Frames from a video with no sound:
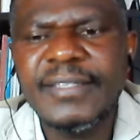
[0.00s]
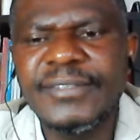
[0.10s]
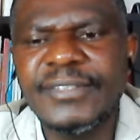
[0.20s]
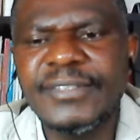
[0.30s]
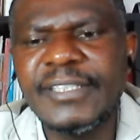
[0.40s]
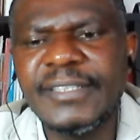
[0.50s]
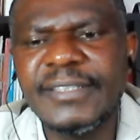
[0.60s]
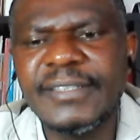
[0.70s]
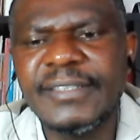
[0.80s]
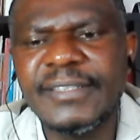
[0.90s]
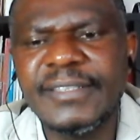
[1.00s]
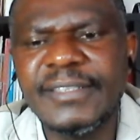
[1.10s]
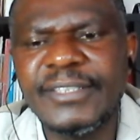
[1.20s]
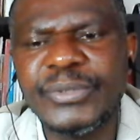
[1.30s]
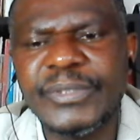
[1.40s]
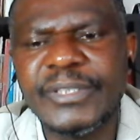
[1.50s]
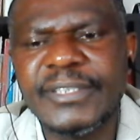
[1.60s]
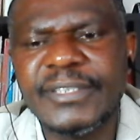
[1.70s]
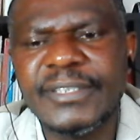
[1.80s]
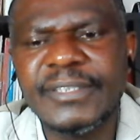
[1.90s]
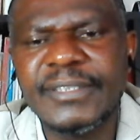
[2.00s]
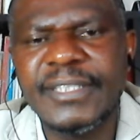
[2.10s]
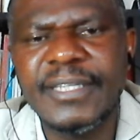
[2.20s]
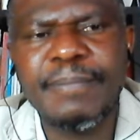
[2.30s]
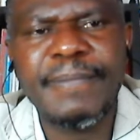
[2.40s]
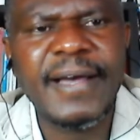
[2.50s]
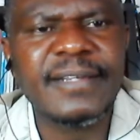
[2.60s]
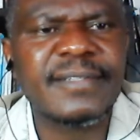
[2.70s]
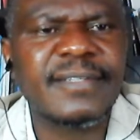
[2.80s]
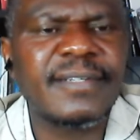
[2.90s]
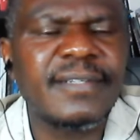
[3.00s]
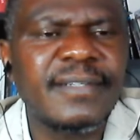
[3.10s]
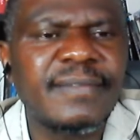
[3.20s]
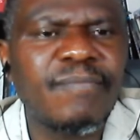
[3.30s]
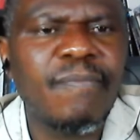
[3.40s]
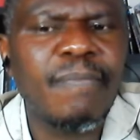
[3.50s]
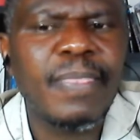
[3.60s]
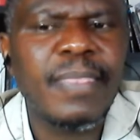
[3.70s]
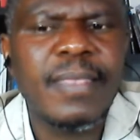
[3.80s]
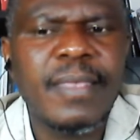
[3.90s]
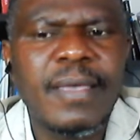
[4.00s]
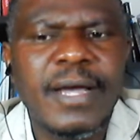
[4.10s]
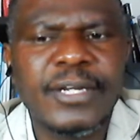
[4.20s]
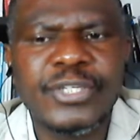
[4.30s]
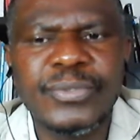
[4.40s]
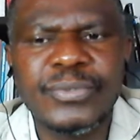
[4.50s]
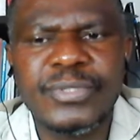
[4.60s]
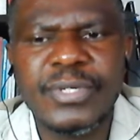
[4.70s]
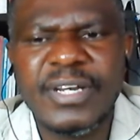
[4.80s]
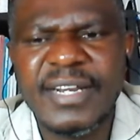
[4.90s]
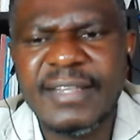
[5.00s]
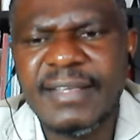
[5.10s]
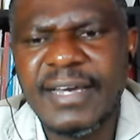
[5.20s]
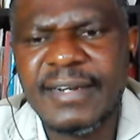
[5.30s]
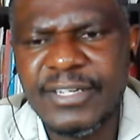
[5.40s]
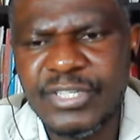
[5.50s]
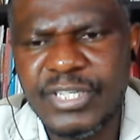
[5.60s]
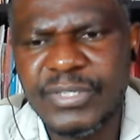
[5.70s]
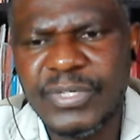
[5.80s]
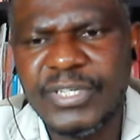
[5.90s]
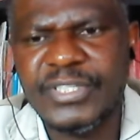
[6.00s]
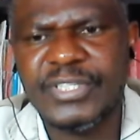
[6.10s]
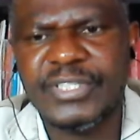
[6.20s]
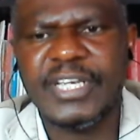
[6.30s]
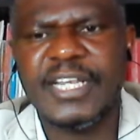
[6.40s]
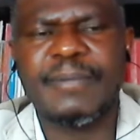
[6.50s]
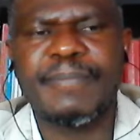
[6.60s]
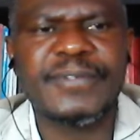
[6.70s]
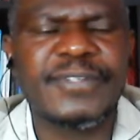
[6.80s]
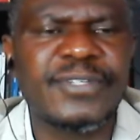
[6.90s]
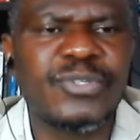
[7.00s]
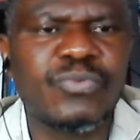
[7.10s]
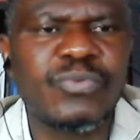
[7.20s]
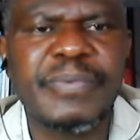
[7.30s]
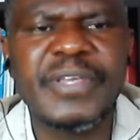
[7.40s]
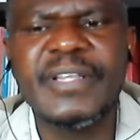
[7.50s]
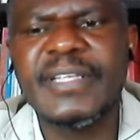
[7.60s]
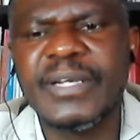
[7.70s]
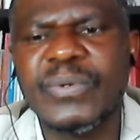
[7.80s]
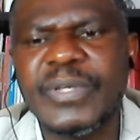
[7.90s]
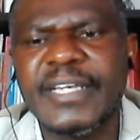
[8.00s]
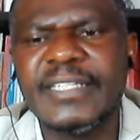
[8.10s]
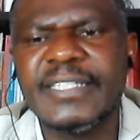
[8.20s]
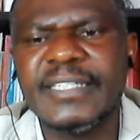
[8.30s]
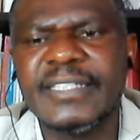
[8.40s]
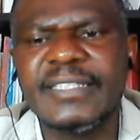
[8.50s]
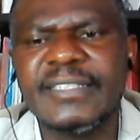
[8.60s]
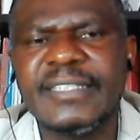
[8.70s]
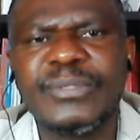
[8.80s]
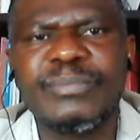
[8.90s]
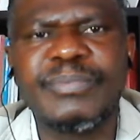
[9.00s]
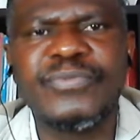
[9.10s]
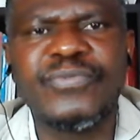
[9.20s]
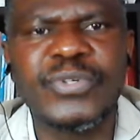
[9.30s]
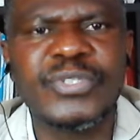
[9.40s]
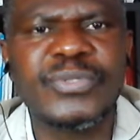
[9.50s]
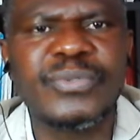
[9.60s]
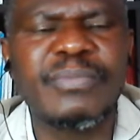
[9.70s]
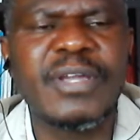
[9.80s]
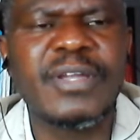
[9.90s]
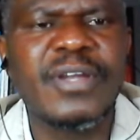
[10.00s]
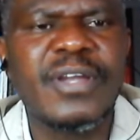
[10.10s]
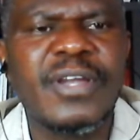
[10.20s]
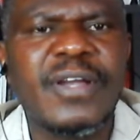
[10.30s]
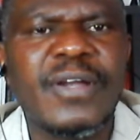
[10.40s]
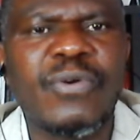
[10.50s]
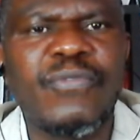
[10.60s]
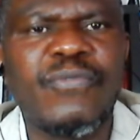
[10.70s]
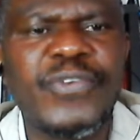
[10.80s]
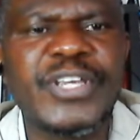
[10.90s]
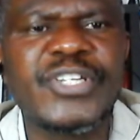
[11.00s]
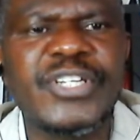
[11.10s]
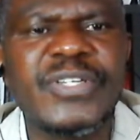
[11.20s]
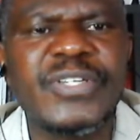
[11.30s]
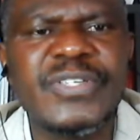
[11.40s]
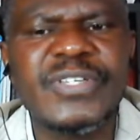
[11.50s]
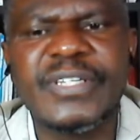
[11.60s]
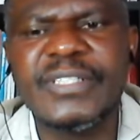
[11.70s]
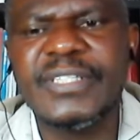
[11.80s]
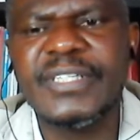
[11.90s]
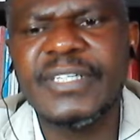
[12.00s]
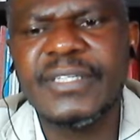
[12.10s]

see, the issue is, in the past, accused, or rather arrested and detained persons would be interrogated, and they would be forced to make confessions and